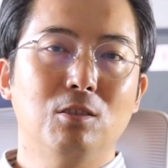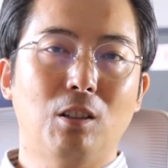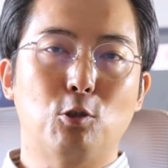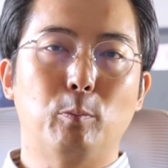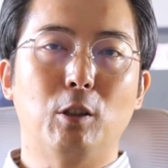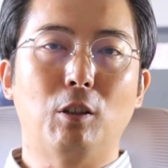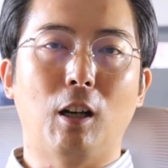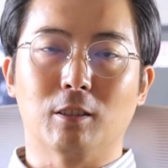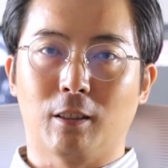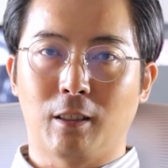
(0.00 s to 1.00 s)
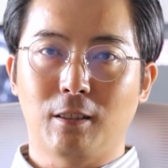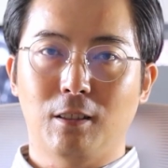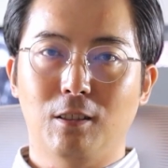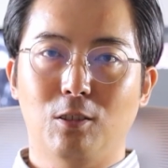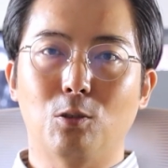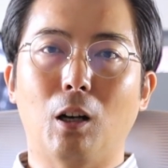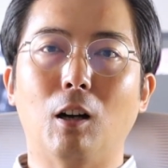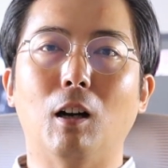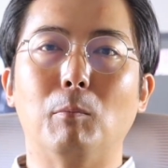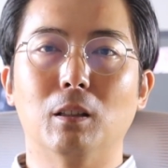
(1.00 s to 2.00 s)
to attribute our successes to
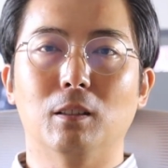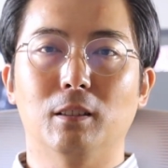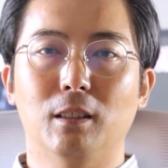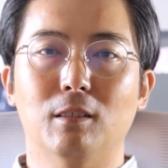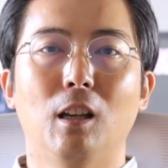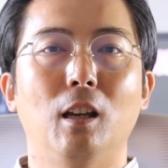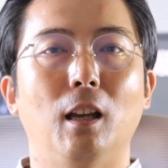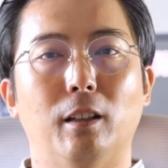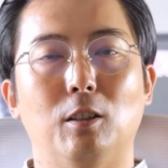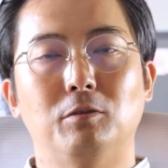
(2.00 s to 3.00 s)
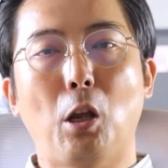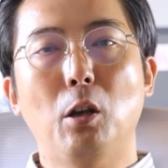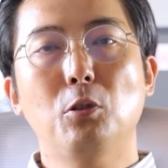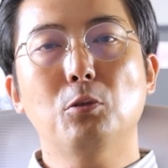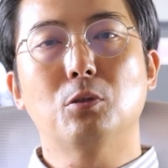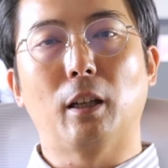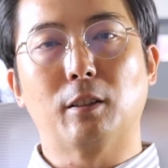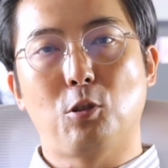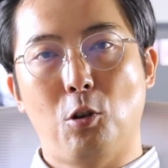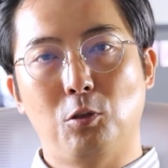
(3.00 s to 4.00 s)
our abilities and our failures to
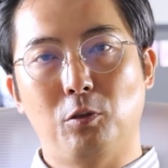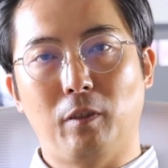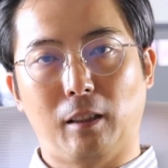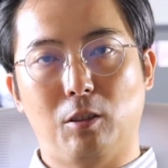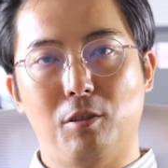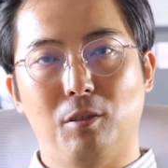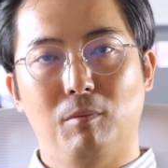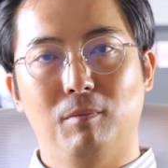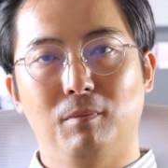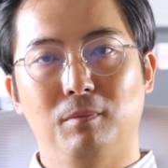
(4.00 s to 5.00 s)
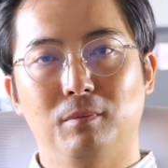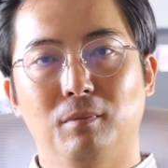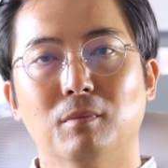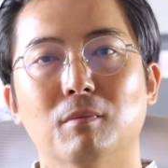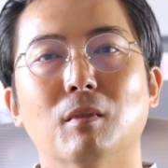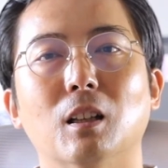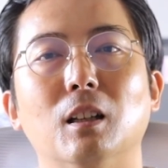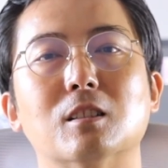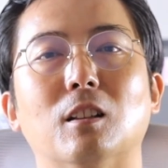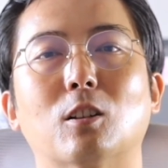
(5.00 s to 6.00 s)
external factors.
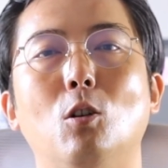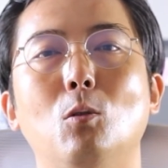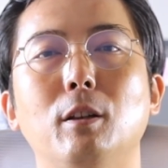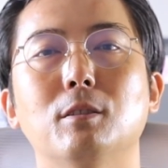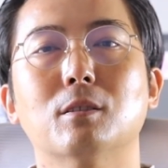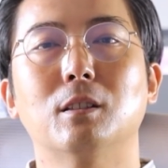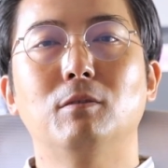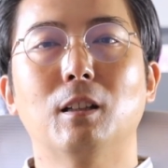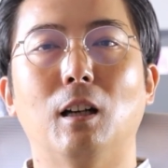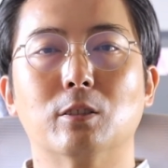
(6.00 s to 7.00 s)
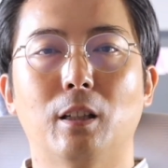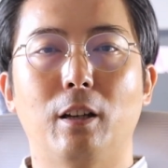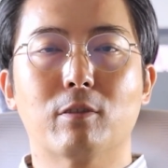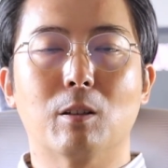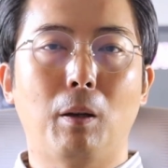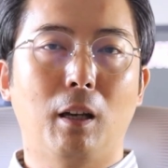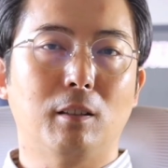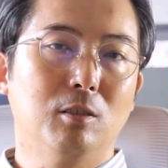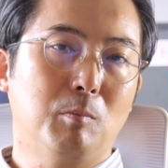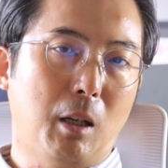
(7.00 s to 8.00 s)
It's like always giving ourselves a
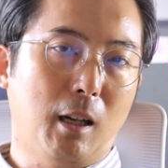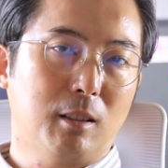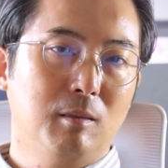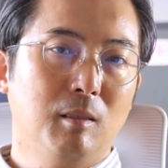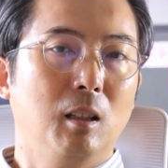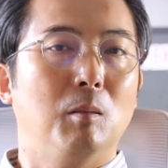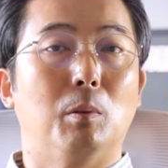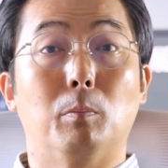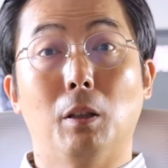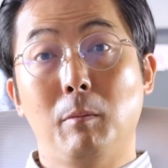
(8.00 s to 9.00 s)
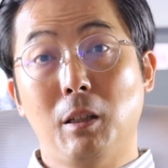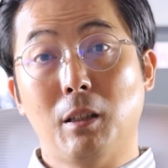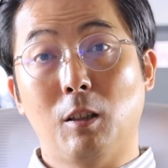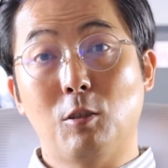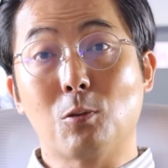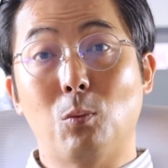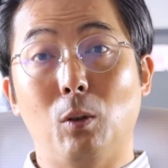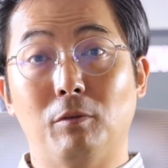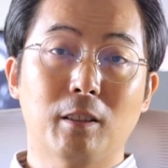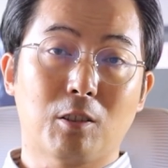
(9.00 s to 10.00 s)
pat on the back, but blaming others
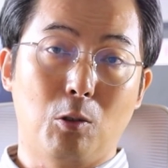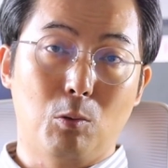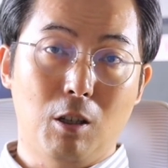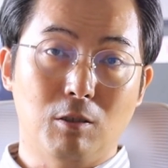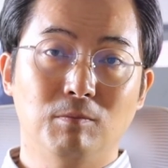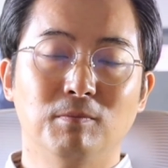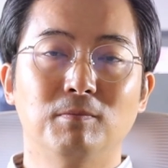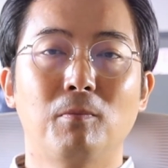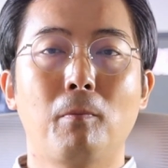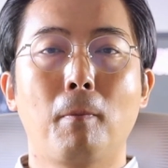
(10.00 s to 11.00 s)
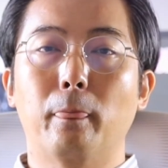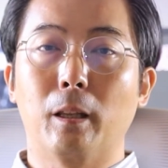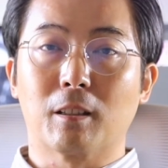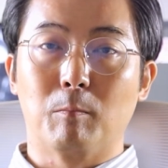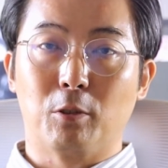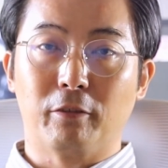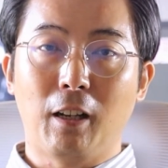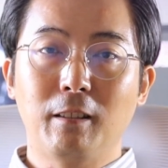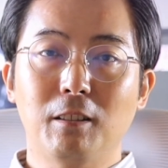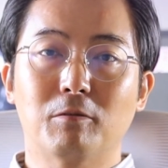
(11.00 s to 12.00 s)
where things go wrong. This can
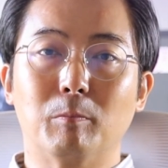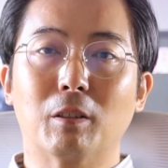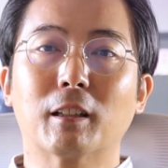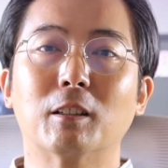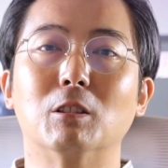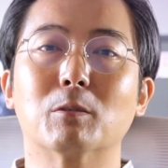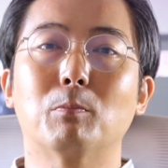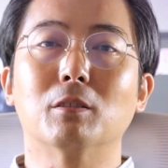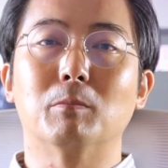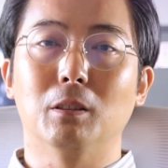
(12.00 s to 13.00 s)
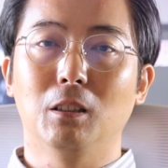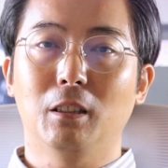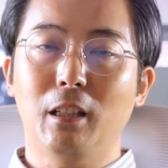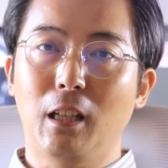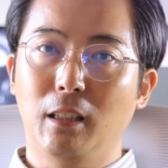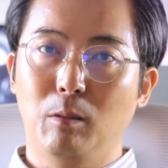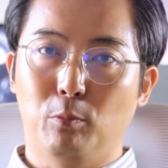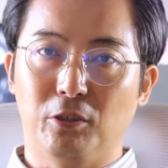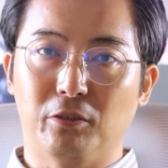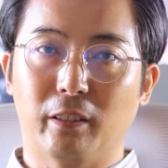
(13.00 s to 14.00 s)
prevent us from taking responsibility and
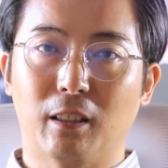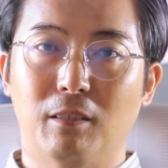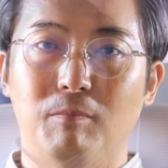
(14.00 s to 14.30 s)
improving.